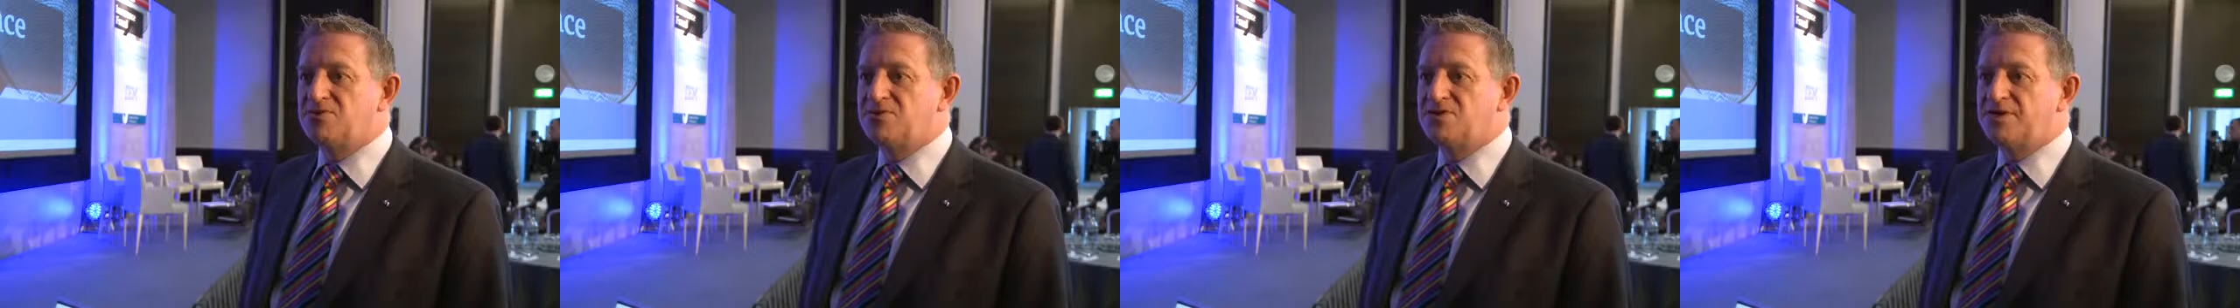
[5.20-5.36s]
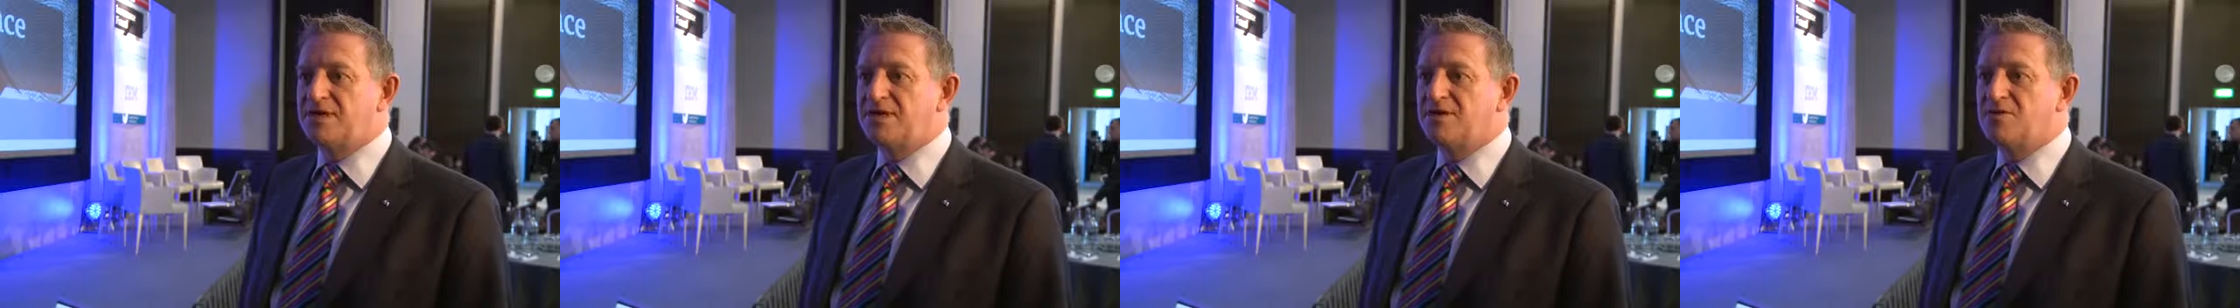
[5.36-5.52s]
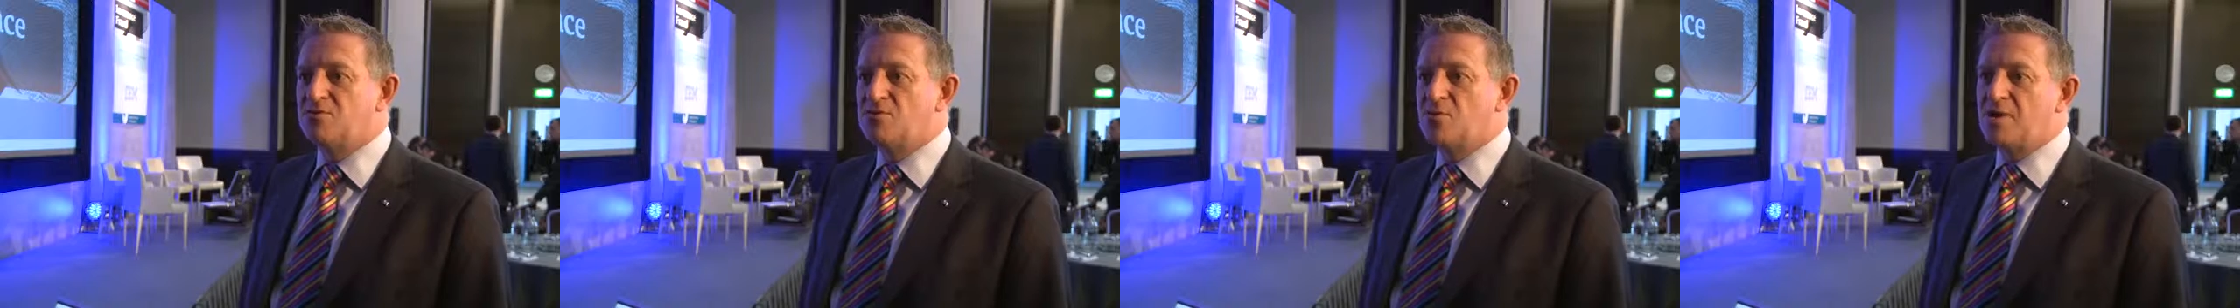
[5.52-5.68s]
to
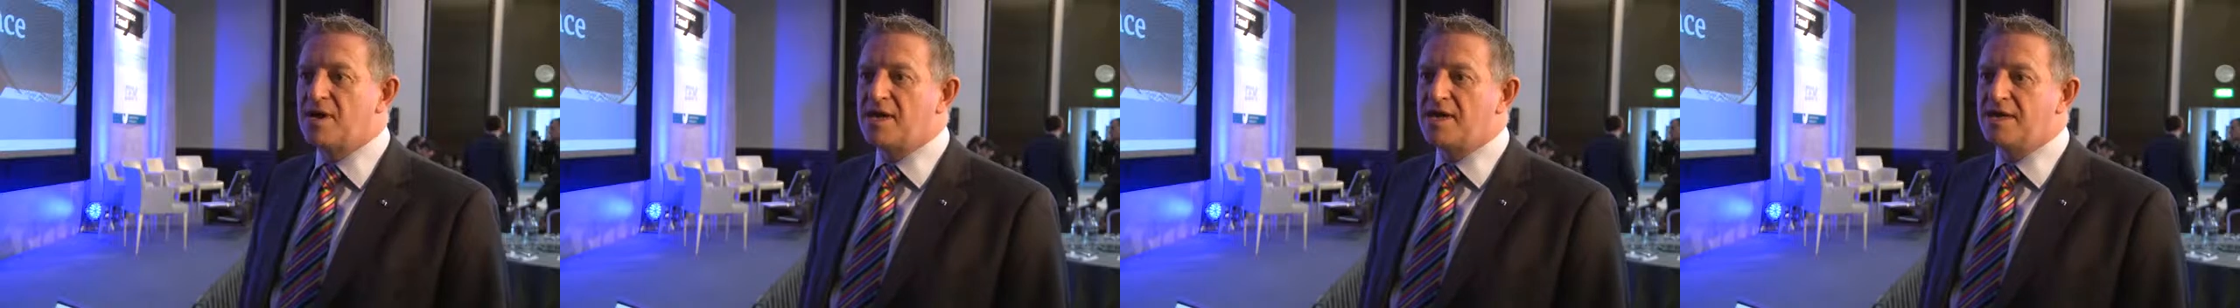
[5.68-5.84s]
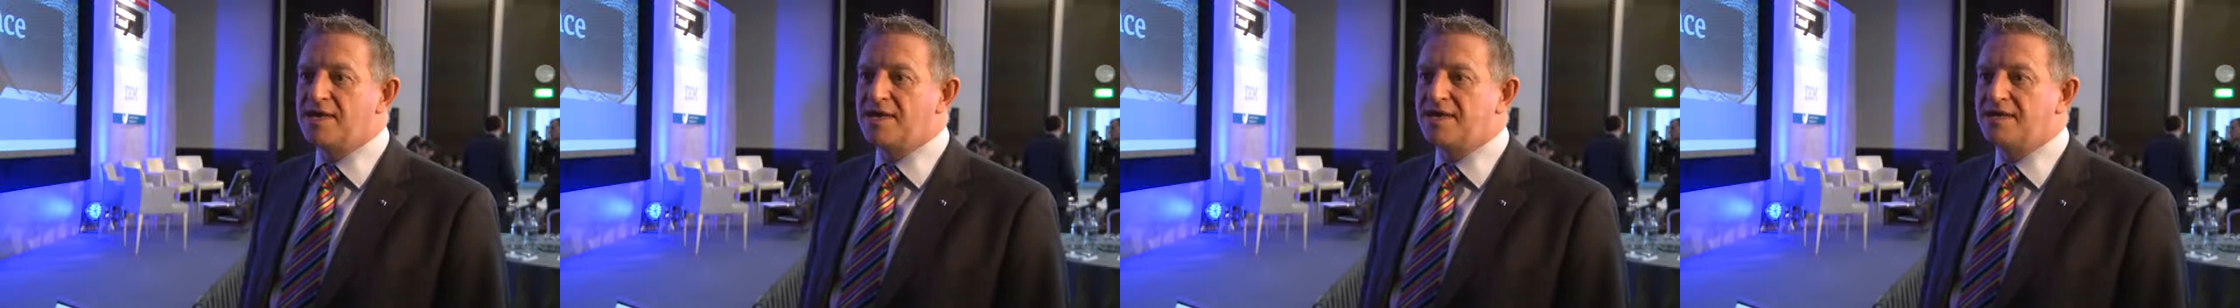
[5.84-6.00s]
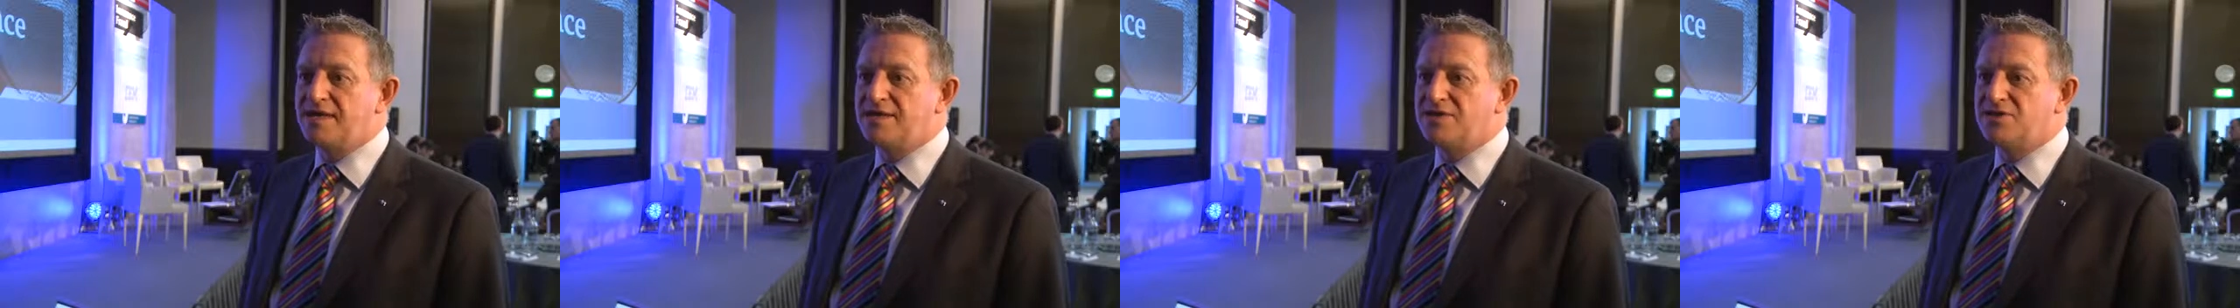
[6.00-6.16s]
take
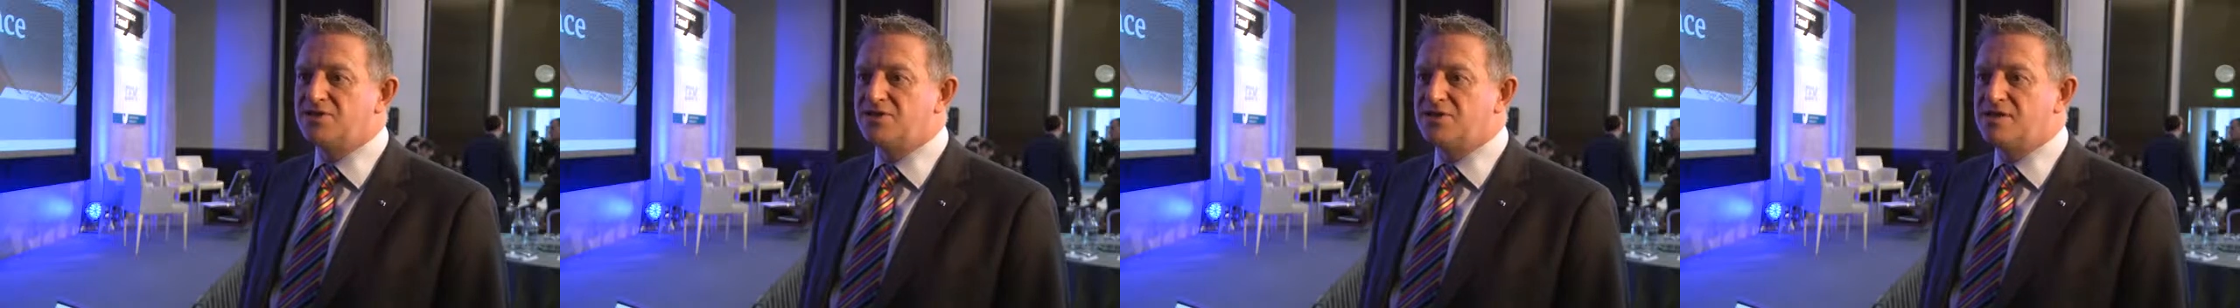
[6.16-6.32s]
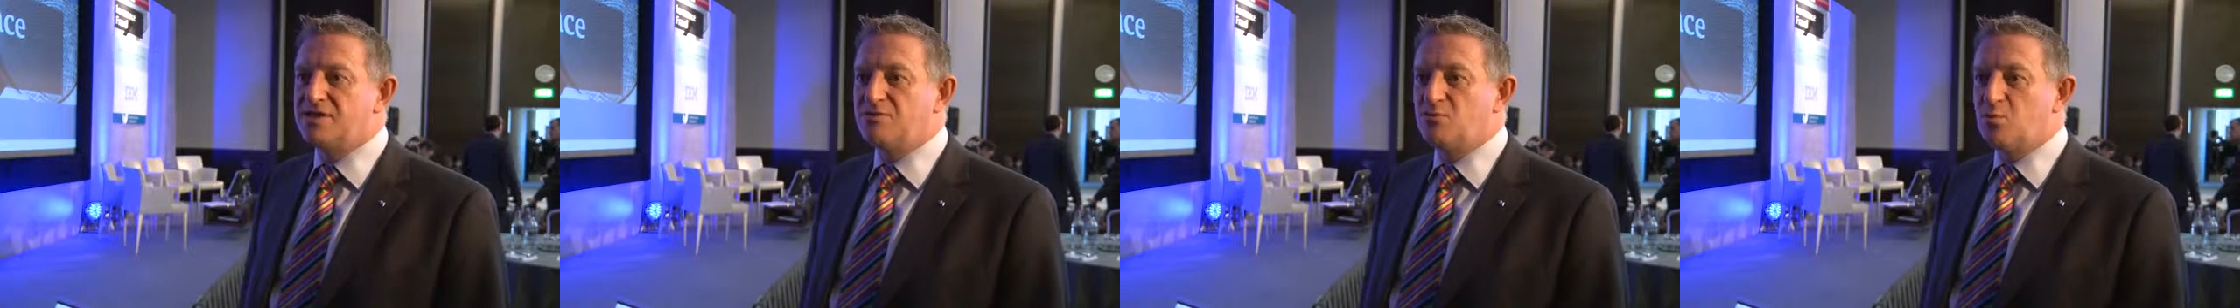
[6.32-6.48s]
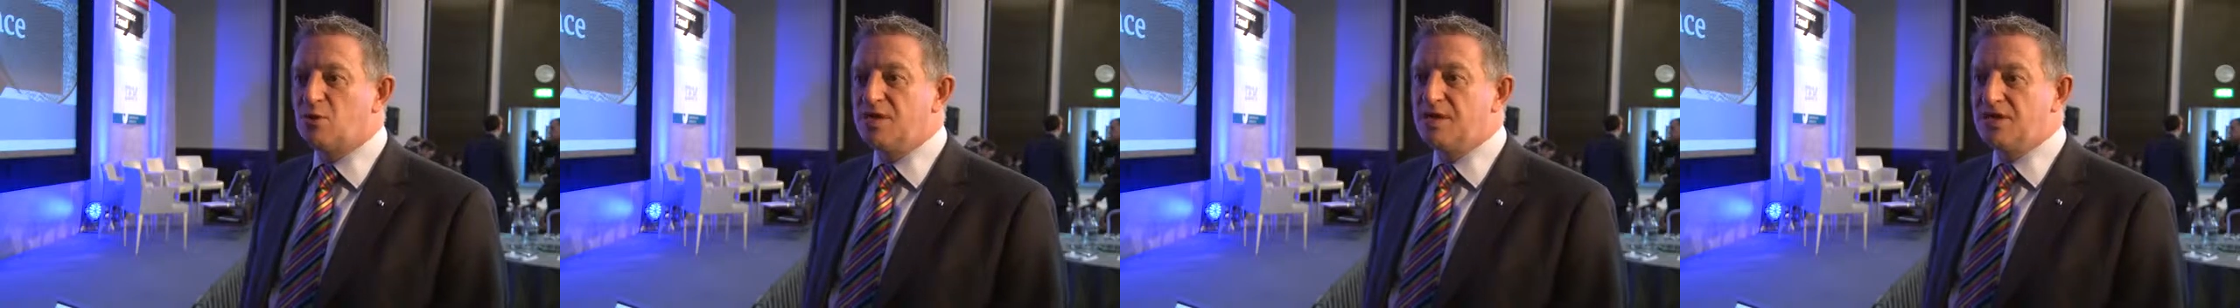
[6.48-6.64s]
away is
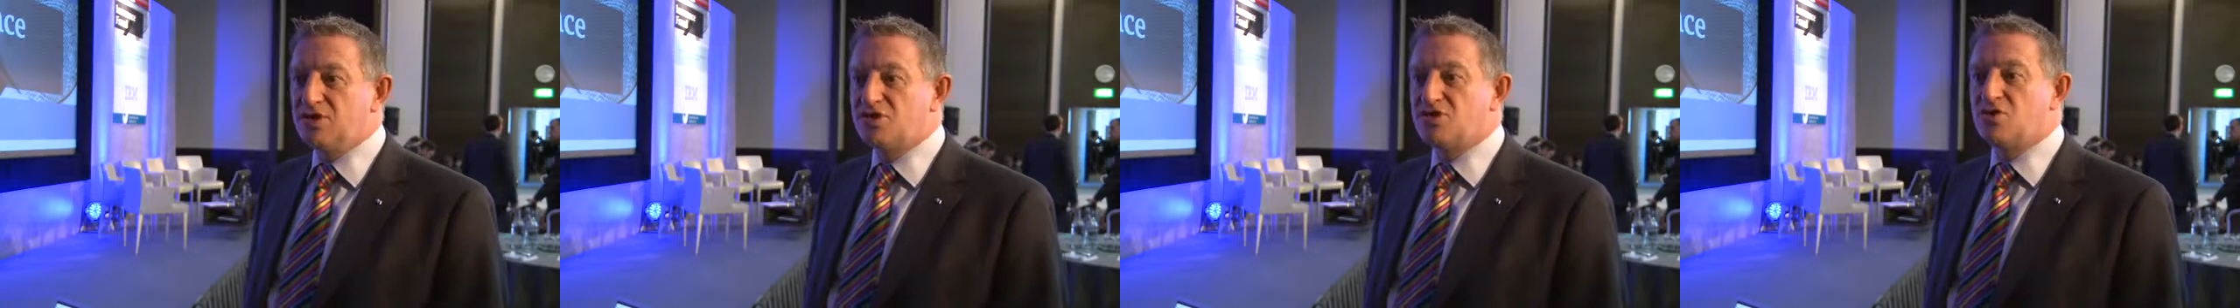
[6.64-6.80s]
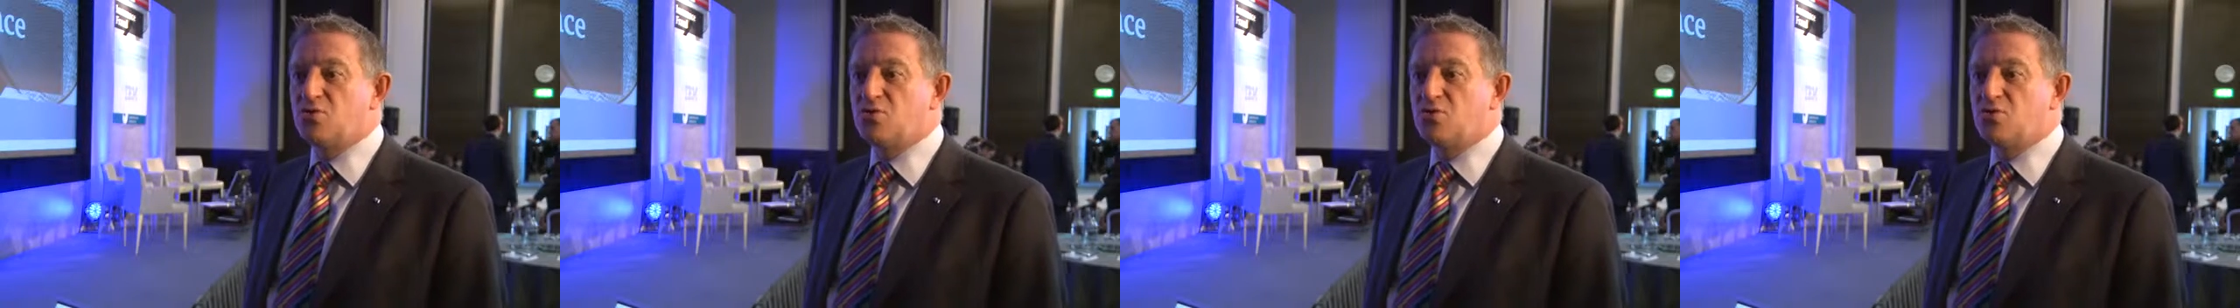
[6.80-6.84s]
that we need